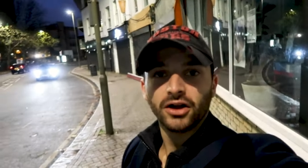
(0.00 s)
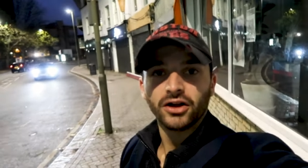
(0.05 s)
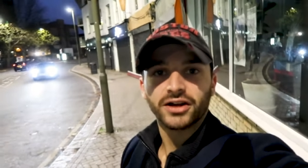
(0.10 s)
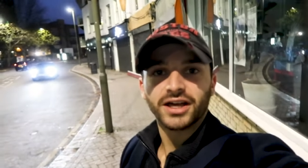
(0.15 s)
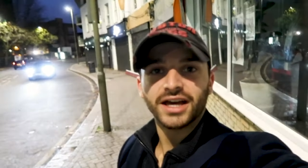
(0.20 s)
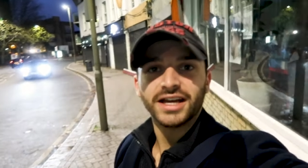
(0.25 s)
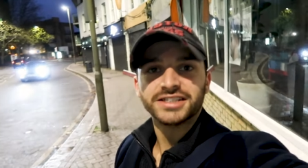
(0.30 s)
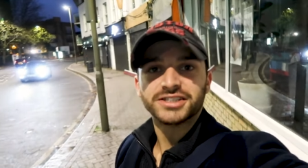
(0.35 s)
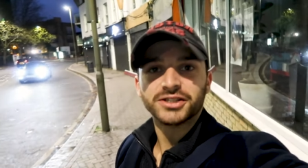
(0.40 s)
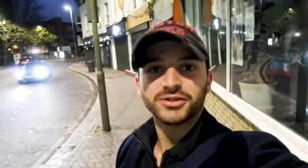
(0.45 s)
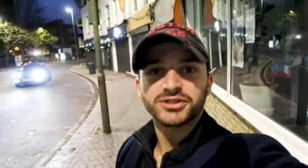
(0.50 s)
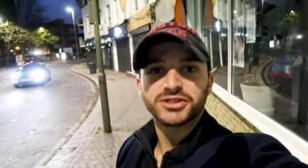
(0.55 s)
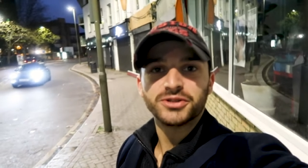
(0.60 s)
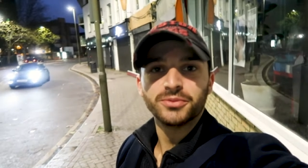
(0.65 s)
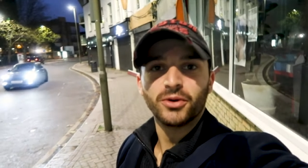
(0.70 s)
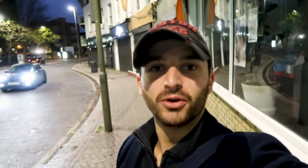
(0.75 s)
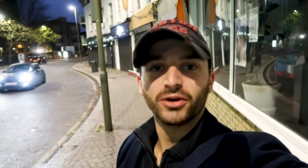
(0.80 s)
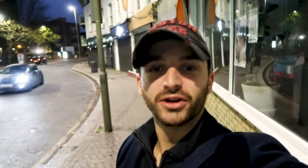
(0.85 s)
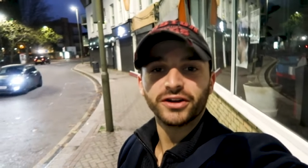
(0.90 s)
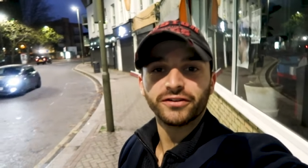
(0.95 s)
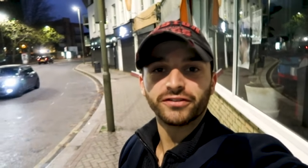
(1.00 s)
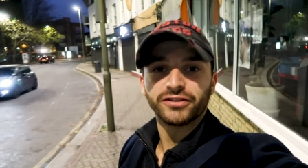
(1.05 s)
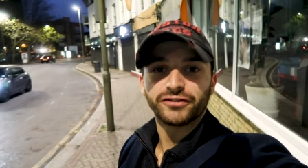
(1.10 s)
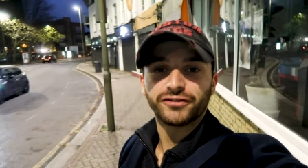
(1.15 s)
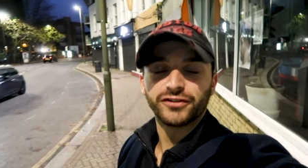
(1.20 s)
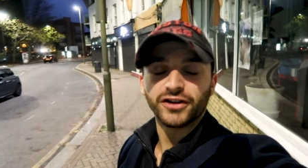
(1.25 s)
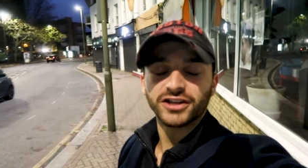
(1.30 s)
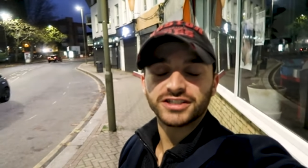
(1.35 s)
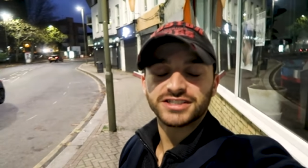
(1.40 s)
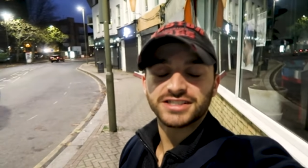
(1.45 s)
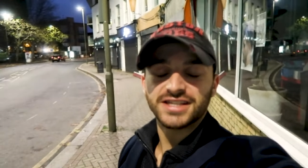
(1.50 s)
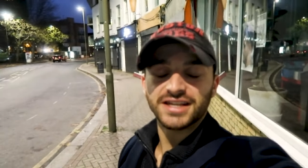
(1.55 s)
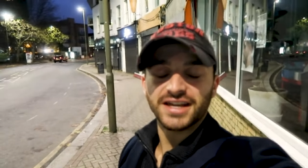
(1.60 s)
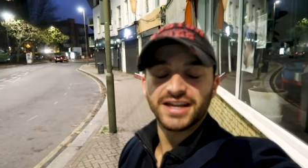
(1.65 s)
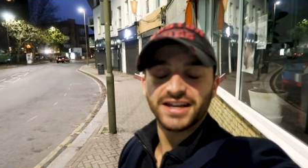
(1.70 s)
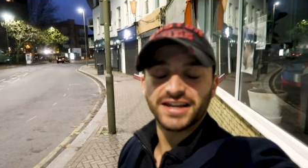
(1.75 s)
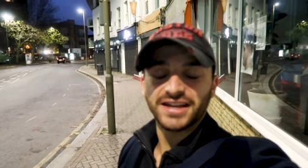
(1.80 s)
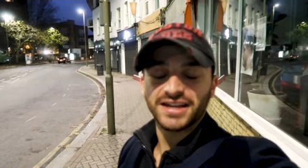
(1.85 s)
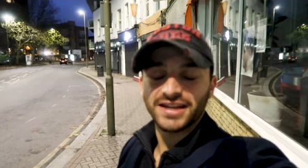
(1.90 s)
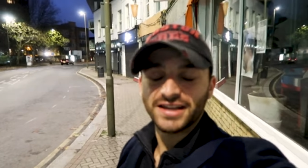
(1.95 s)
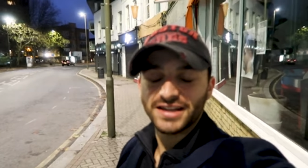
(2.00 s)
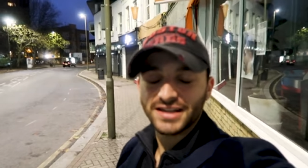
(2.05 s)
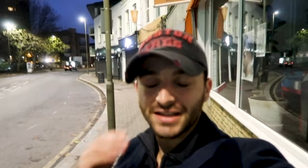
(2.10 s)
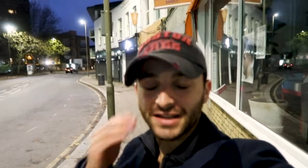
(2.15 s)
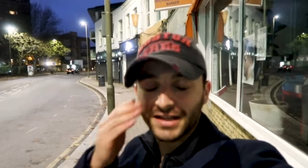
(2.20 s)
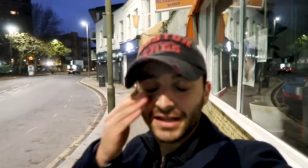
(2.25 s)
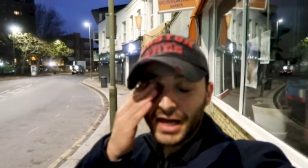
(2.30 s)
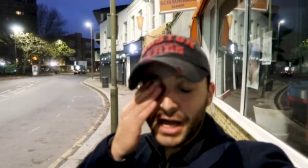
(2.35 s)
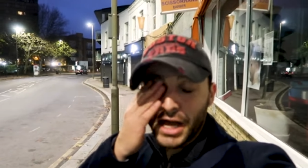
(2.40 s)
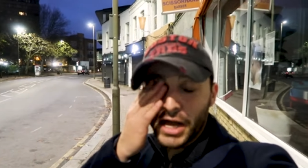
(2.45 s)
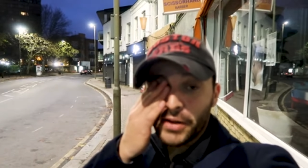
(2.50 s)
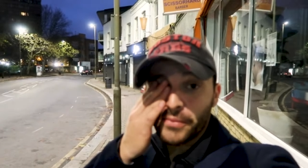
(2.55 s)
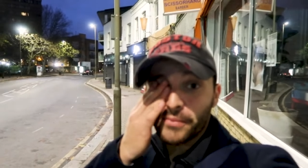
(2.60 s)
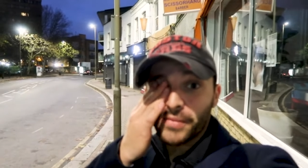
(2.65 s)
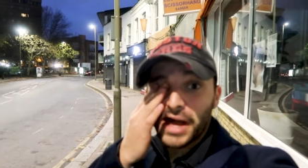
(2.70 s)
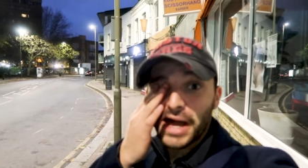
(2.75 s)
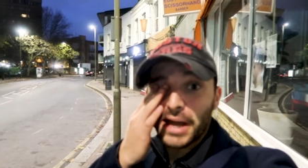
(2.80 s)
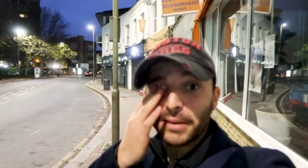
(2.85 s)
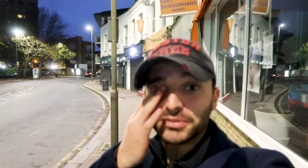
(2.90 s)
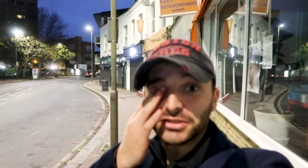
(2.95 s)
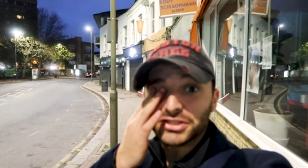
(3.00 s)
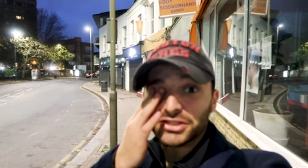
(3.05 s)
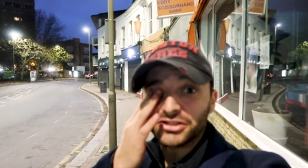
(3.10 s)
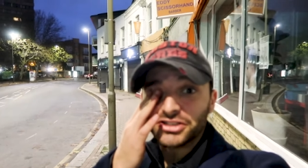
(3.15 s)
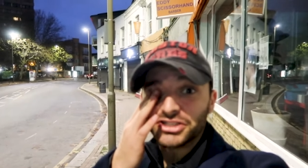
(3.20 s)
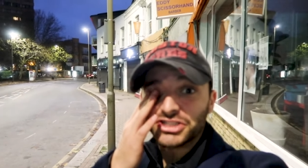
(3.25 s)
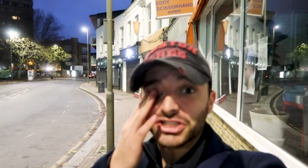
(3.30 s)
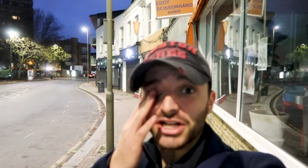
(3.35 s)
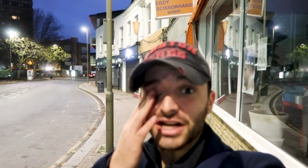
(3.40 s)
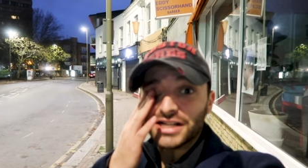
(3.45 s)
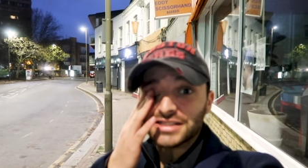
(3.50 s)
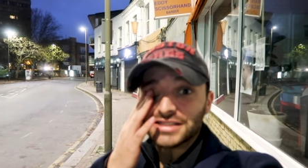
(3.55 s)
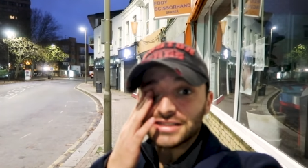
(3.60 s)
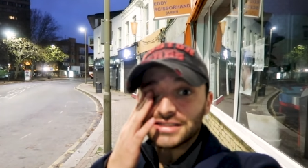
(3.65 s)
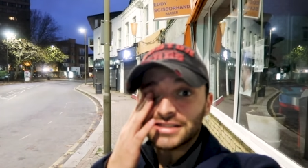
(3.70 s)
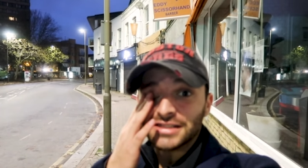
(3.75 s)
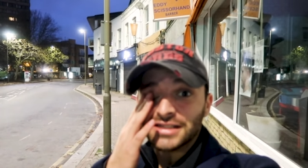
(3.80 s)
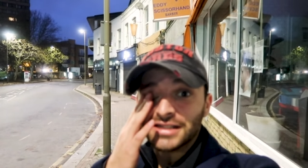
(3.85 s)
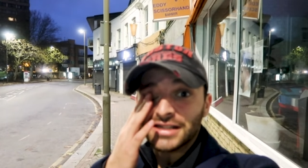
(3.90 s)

Okay, so it's the morning of the first day. I'm absolutely shattered.